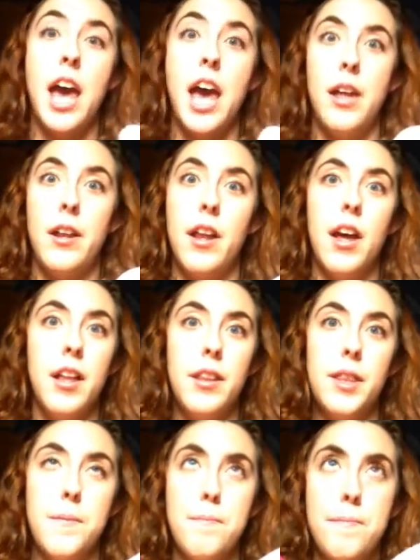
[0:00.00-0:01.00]
And
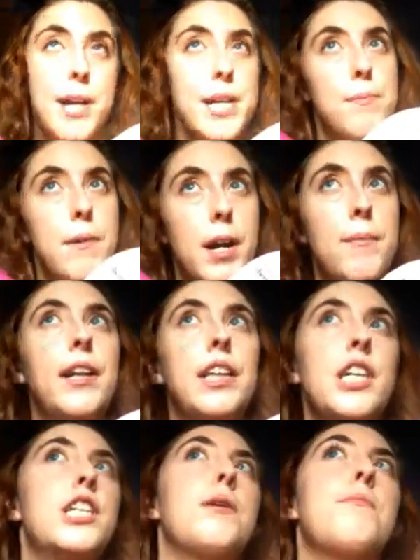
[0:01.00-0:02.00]
the best part about
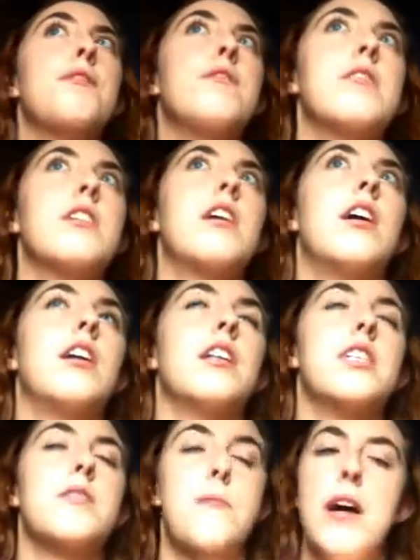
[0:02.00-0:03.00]
these shampoos are the
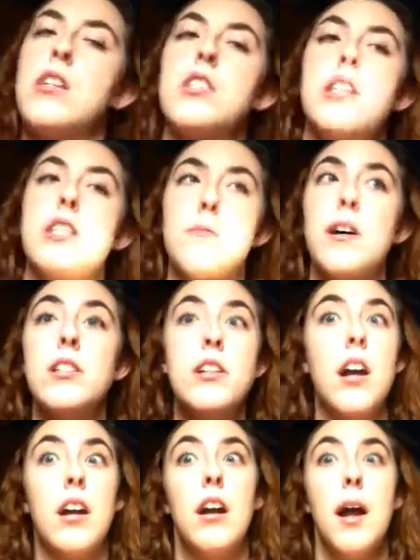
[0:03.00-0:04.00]
smells. The smells
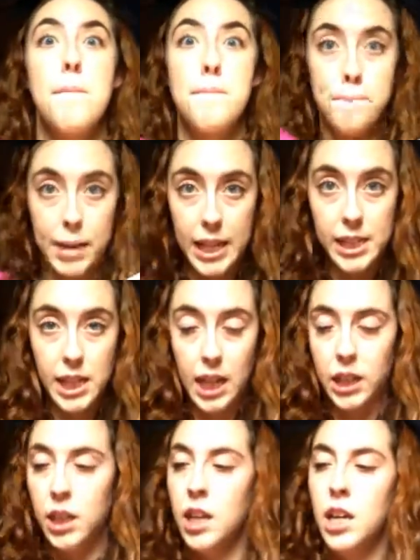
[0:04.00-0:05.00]
are
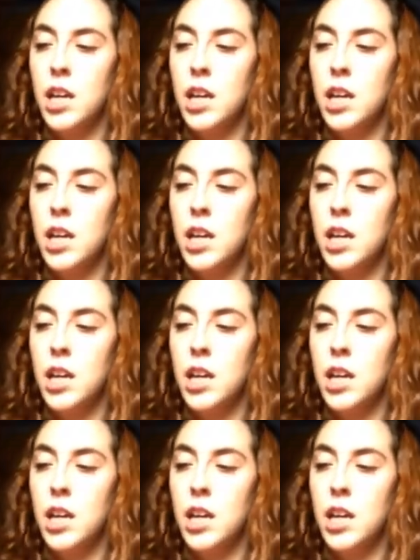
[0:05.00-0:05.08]
amazing.